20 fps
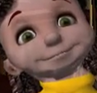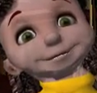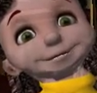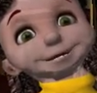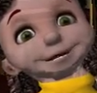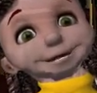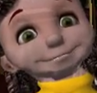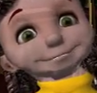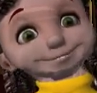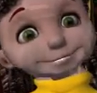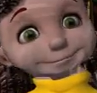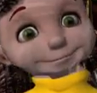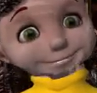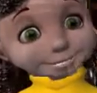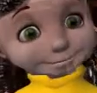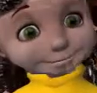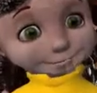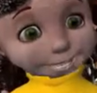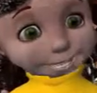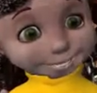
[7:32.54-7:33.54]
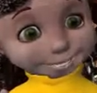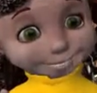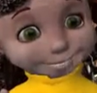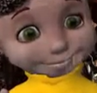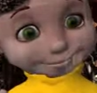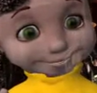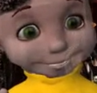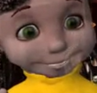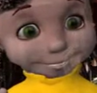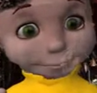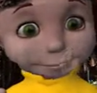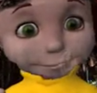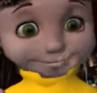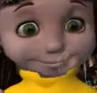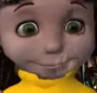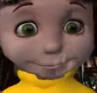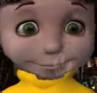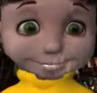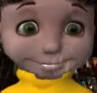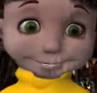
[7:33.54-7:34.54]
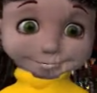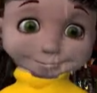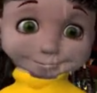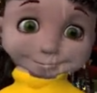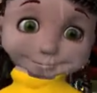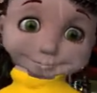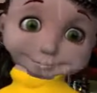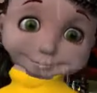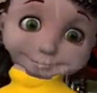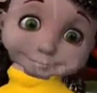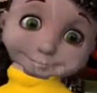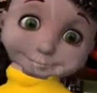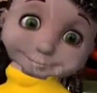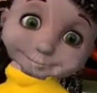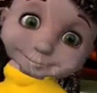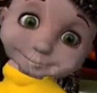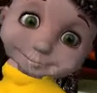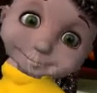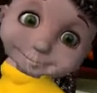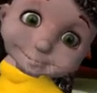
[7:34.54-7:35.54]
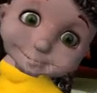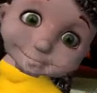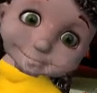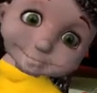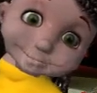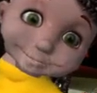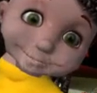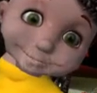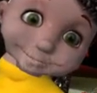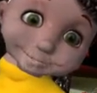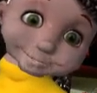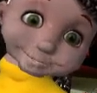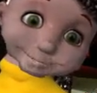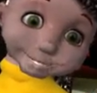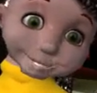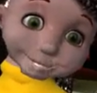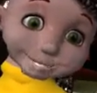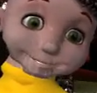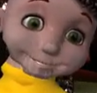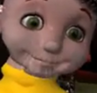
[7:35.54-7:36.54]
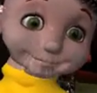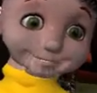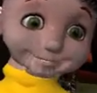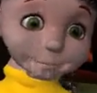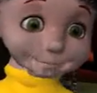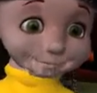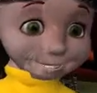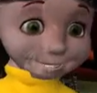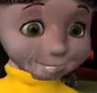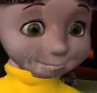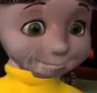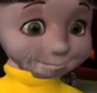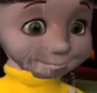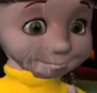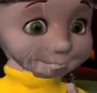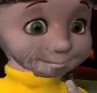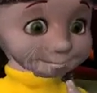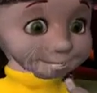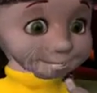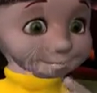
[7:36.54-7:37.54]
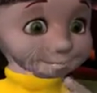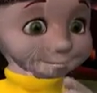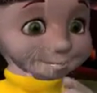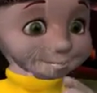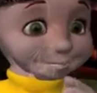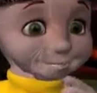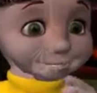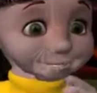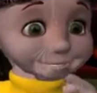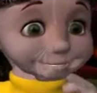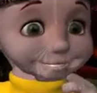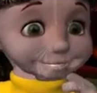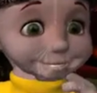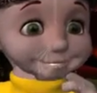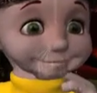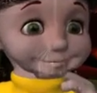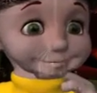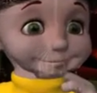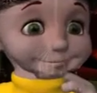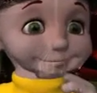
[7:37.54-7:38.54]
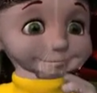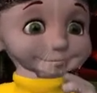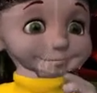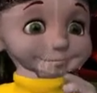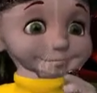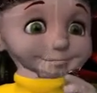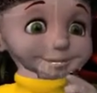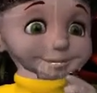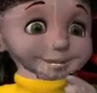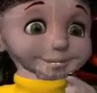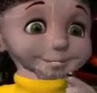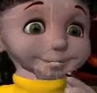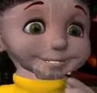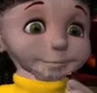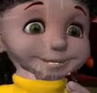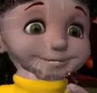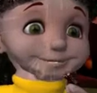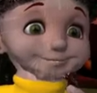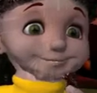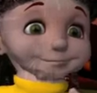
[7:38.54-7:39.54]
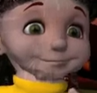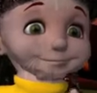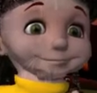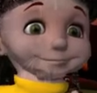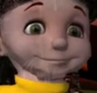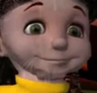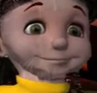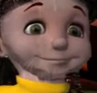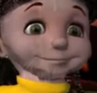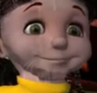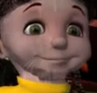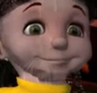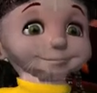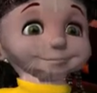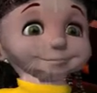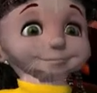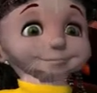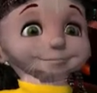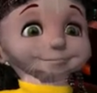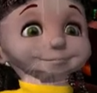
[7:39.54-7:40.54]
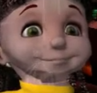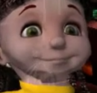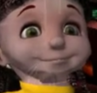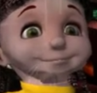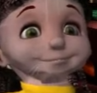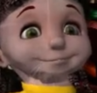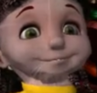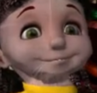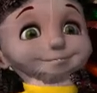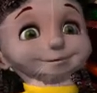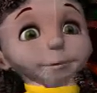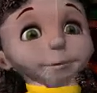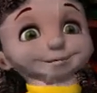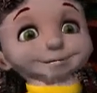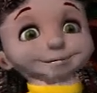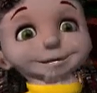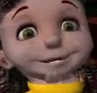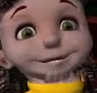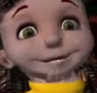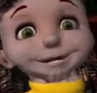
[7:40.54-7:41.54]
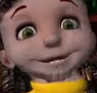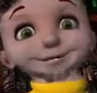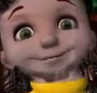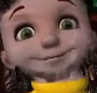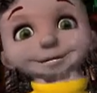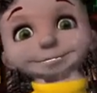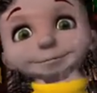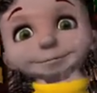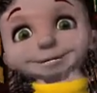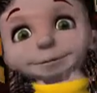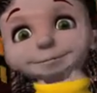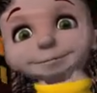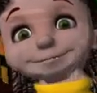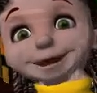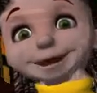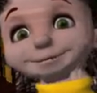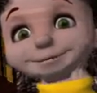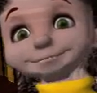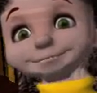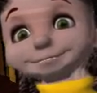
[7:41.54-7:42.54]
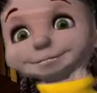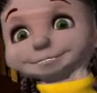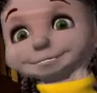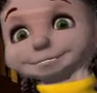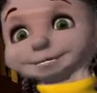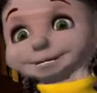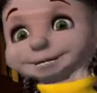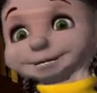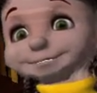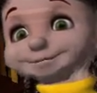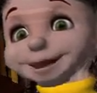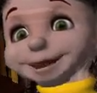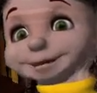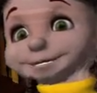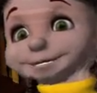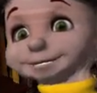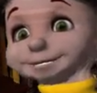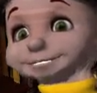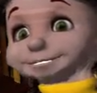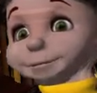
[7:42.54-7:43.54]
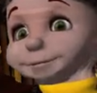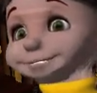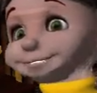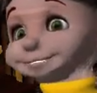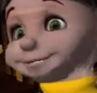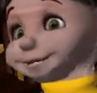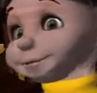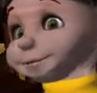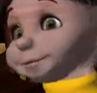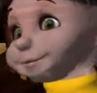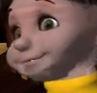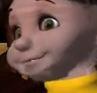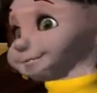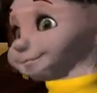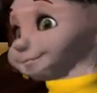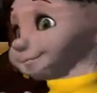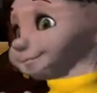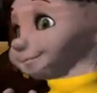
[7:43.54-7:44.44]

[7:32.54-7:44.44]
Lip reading: The latter, while boiling, turned into yam. Anansi turned angrily to the old woman and said, "You are a witch." She took no notice of his remark, but went on setting the table.